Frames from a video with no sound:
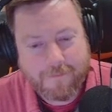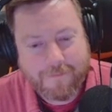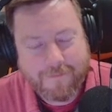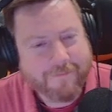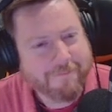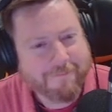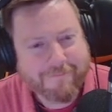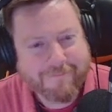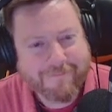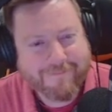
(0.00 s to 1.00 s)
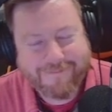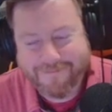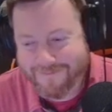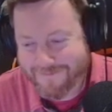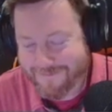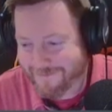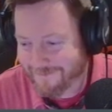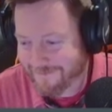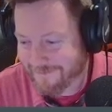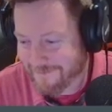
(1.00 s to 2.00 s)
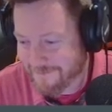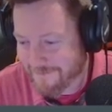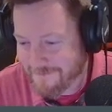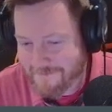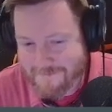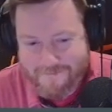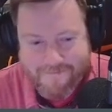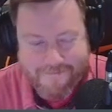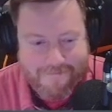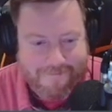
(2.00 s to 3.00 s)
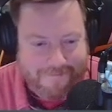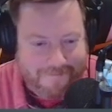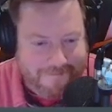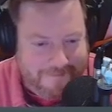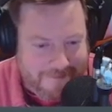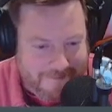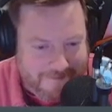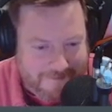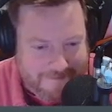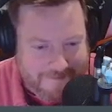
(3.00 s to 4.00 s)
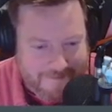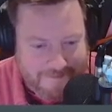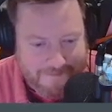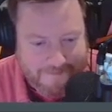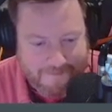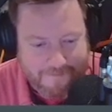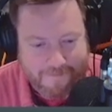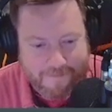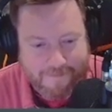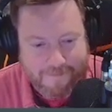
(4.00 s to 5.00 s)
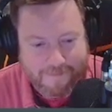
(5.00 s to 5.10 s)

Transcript: (not speaking)